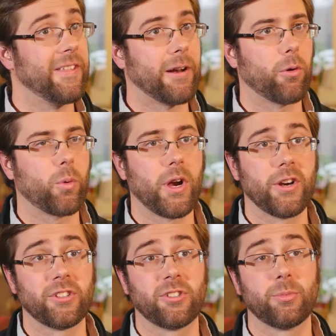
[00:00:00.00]
That
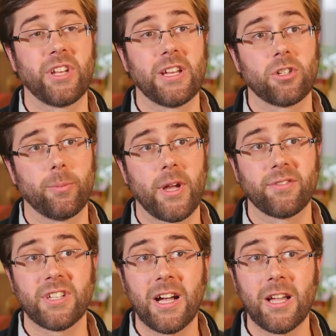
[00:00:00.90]
requires a substantial amount
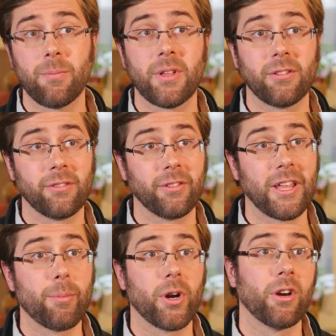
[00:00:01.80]
of time,
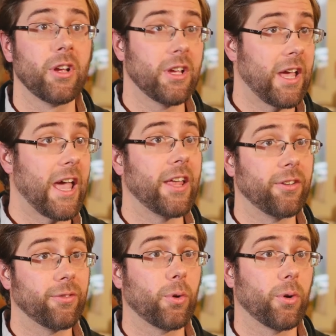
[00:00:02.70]
labor,
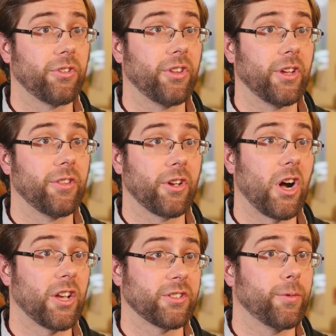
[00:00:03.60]
and of course the, the
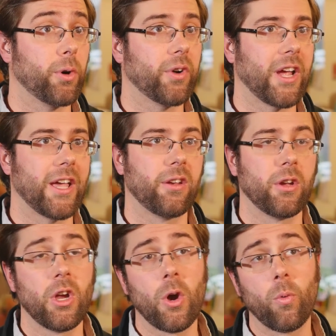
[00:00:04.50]
cost of overhead.
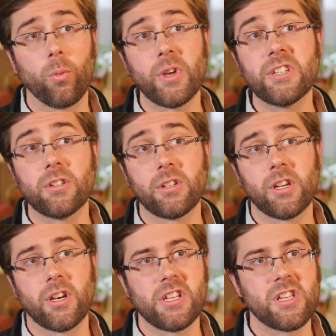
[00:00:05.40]
What we do
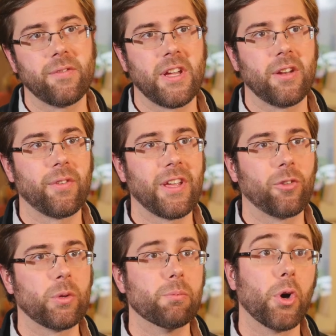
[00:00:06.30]
here at Ecovative
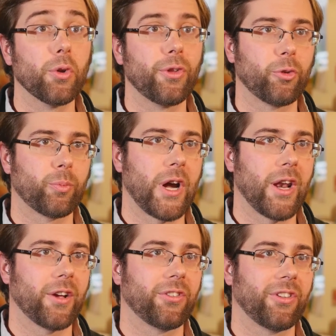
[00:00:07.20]
is we mold those
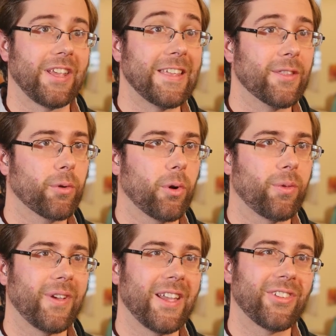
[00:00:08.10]
products in the
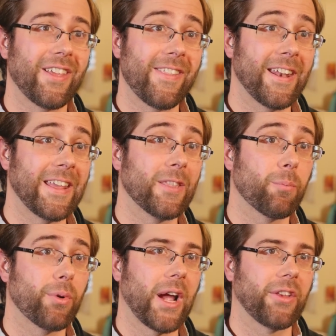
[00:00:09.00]
growth phase and then in the
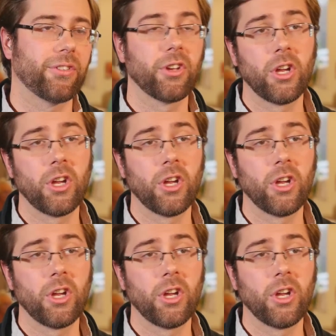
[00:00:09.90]
press.